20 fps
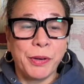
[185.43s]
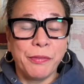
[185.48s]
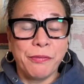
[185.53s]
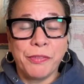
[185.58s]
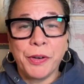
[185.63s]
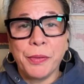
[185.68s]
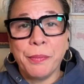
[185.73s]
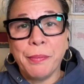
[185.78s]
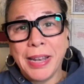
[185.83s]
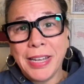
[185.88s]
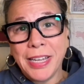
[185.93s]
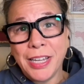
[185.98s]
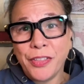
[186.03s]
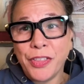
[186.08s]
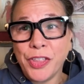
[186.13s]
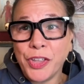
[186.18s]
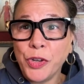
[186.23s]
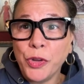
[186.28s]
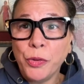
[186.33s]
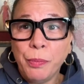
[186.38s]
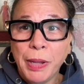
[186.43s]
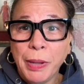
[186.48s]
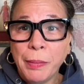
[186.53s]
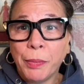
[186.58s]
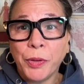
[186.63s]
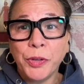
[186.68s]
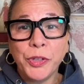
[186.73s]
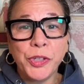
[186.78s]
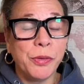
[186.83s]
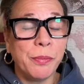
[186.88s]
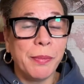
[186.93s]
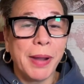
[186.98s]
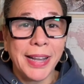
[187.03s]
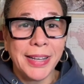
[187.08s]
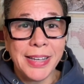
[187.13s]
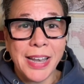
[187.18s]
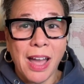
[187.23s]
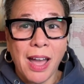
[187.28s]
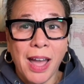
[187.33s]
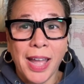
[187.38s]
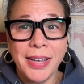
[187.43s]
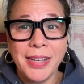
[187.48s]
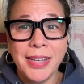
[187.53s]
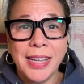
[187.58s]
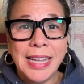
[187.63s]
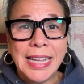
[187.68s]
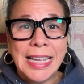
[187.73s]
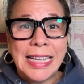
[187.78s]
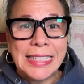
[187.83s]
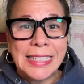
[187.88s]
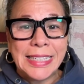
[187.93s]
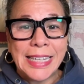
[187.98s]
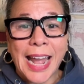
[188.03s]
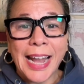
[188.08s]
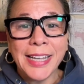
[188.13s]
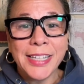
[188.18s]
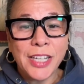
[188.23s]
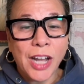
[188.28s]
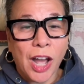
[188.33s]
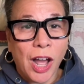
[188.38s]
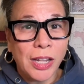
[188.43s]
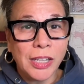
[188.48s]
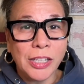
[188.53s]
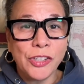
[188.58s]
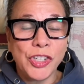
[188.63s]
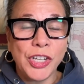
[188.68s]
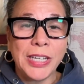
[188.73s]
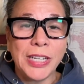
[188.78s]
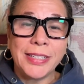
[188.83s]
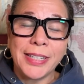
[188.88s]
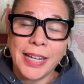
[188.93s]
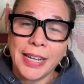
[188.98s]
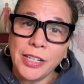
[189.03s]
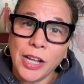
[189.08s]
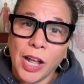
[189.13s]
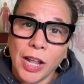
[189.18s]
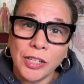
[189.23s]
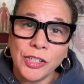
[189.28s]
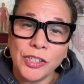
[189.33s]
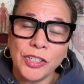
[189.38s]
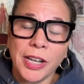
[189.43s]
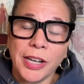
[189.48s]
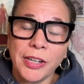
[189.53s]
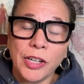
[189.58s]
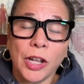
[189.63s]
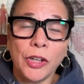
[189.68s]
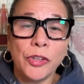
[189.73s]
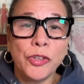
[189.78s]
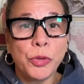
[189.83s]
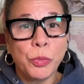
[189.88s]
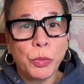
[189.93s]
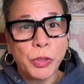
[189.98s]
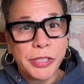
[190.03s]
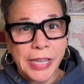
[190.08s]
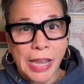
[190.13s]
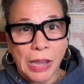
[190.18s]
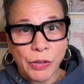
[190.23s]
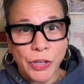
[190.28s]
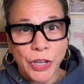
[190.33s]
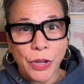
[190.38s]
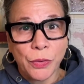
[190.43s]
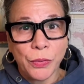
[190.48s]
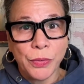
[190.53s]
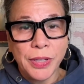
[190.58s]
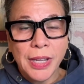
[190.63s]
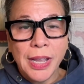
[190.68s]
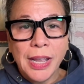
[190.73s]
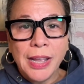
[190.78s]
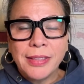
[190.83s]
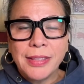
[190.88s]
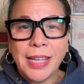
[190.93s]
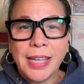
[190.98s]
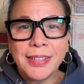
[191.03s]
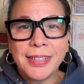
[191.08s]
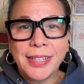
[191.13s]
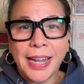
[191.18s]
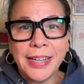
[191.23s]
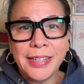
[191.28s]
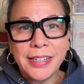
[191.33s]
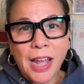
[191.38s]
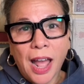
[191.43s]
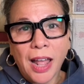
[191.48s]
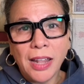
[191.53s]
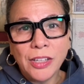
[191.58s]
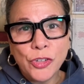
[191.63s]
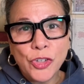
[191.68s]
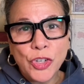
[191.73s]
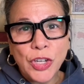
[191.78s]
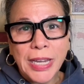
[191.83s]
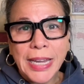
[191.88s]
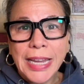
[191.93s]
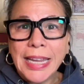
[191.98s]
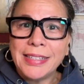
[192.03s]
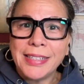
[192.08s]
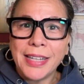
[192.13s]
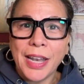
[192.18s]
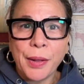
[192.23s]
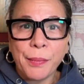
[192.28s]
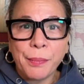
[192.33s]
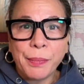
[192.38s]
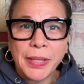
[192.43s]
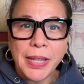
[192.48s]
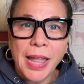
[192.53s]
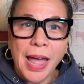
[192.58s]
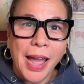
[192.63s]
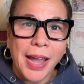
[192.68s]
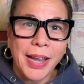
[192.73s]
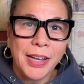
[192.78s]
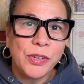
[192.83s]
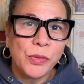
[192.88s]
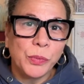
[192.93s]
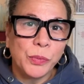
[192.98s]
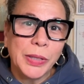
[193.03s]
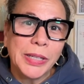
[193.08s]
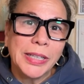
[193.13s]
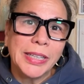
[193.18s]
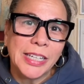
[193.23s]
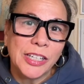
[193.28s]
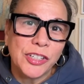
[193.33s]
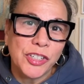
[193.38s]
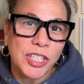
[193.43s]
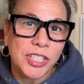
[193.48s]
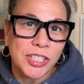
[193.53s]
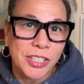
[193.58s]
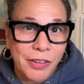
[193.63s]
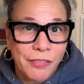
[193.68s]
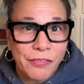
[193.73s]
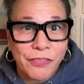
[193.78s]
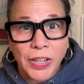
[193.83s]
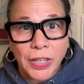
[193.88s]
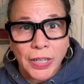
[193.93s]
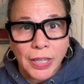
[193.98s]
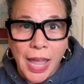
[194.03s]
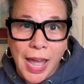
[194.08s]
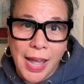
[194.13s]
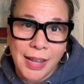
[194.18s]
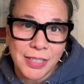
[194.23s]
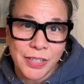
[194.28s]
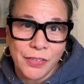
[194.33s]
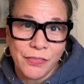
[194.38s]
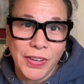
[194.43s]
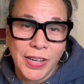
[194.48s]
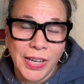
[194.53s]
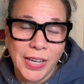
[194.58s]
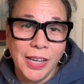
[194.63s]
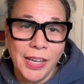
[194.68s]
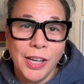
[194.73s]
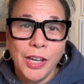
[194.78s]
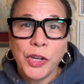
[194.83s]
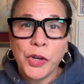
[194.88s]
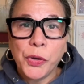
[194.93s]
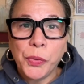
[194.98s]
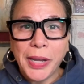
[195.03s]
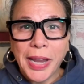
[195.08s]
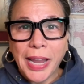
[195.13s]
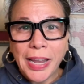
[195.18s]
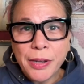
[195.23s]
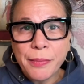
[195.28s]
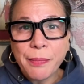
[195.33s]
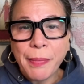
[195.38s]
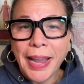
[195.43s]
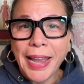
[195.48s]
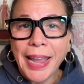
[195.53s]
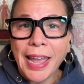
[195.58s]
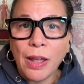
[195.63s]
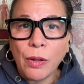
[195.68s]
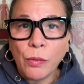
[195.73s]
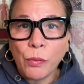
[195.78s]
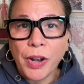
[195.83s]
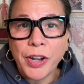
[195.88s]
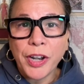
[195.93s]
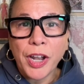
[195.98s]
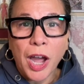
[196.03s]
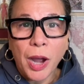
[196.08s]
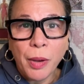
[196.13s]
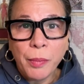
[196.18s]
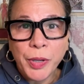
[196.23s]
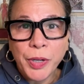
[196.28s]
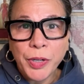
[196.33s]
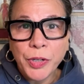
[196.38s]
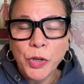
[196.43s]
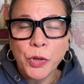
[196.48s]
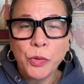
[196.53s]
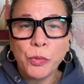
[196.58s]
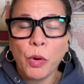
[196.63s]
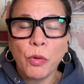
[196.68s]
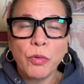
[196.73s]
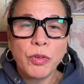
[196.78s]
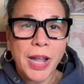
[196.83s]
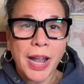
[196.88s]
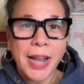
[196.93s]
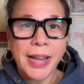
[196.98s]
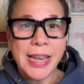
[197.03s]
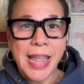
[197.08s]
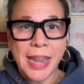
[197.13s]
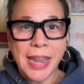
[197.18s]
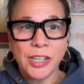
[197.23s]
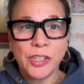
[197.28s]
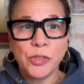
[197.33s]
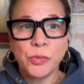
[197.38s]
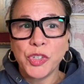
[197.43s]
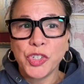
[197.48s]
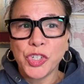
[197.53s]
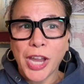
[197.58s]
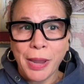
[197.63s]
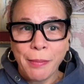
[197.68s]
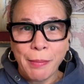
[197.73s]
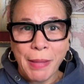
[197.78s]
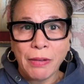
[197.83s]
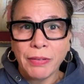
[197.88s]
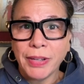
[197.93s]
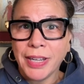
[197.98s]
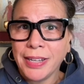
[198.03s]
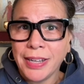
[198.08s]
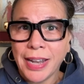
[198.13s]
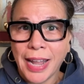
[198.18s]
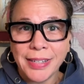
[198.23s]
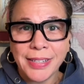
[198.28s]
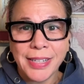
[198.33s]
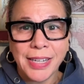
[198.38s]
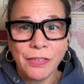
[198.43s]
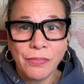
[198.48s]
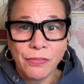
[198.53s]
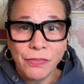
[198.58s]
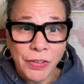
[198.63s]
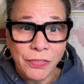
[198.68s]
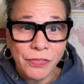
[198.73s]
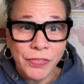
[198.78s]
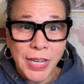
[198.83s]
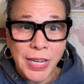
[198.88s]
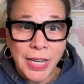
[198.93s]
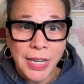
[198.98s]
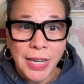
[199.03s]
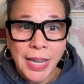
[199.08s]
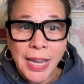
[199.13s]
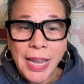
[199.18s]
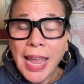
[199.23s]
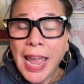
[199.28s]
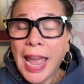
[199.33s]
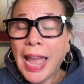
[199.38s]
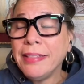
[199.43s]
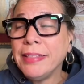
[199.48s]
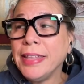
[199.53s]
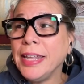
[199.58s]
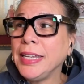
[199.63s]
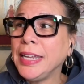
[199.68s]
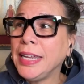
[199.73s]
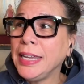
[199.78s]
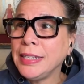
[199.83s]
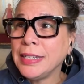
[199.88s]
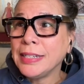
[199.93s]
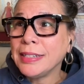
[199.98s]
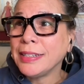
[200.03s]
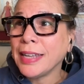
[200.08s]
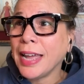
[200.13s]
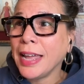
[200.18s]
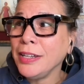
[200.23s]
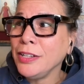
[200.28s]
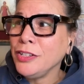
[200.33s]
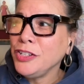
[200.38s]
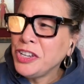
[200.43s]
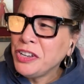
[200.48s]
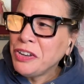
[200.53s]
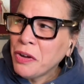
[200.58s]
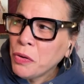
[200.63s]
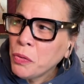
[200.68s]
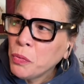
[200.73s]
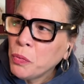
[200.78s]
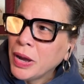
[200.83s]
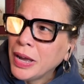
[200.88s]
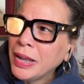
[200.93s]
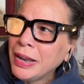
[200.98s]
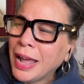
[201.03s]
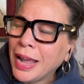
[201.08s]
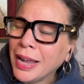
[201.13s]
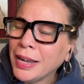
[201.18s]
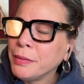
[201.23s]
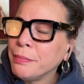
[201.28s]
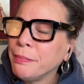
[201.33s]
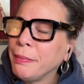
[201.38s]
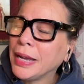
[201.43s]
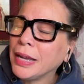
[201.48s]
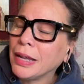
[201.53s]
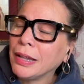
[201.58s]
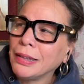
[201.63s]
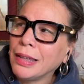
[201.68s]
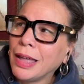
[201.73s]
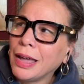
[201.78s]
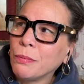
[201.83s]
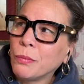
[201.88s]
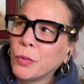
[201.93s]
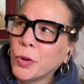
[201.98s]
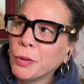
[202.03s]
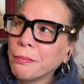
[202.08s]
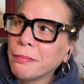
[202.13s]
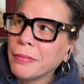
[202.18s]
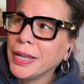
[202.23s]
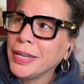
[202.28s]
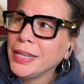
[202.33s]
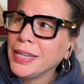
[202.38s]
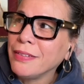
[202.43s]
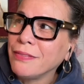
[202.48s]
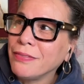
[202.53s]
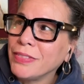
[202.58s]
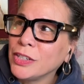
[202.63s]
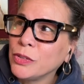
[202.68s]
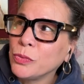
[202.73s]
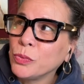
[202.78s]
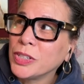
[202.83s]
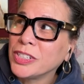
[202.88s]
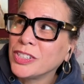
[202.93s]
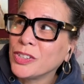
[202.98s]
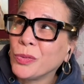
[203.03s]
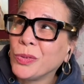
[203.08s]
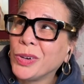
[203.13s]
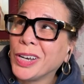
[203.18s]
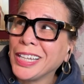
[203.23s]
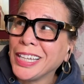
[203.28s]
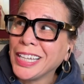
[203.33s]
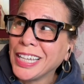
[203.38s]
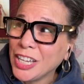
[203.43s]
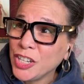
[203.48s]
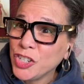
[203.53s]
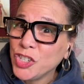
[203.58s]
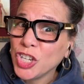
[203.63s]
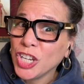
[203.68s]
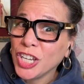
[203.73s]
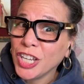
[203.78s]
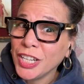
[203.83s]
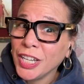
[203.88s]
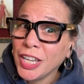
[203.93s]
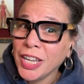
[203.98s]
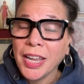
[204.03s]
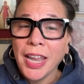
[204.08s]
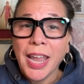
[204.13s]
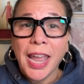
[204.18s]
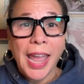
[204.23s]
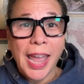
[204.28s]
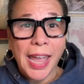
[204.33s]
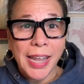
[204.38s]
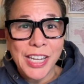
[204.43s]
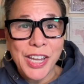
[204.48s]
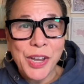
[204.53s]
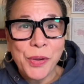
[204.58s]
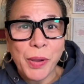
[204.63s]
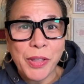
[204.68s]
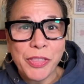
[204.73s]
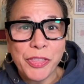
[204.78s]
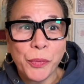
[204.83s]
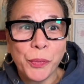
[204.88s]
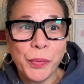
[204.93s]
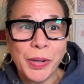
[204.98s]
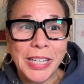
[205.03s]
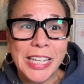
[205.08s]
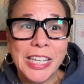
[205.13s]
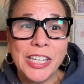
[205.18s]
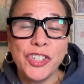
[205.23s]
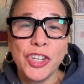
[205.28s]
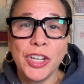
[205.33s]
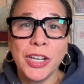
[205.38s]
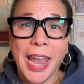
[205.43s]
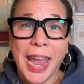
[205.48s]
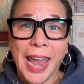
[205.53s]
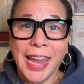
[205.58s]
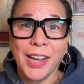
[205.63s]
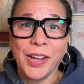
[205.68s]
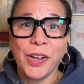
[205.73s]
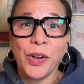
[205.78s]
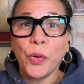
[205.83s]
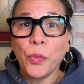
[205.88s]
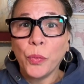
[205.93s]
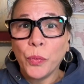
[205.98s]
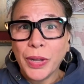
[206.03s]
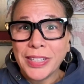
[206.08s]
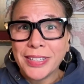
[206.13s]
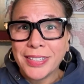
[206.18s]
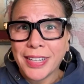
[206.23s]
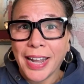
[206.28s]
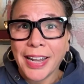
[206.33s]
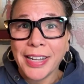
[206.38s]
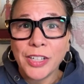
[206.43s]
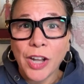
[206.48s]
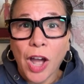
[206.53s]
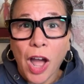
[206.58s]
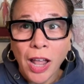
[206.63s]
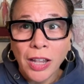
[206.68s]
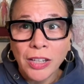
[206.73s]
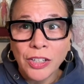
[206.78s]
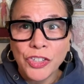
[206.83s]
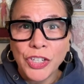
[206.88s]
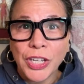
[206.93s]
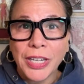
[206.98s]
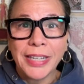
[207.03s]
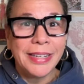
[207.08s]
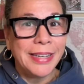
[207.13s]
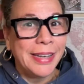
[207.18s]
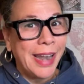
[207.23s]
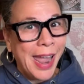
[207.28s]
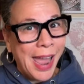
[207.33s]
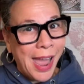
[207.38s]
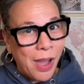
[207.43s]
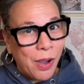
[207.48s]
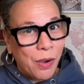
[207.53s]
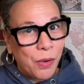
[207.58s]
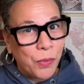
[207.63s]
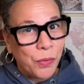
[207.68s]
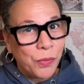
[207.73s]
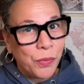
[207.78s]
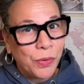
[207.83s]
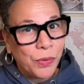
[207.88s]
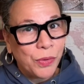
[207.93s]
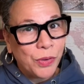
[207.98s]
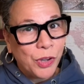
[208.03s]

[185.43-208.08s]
but for many of the new people, you might not. Scientology will tell you that Scientology is an applied religious philosophy created by L. Ron Hubbard, who wrote Dianetics, which came out in 1950. And then he decided, you know what, I could make a lot more money if this was a religion. And he went the religion angle with Scientology. Now,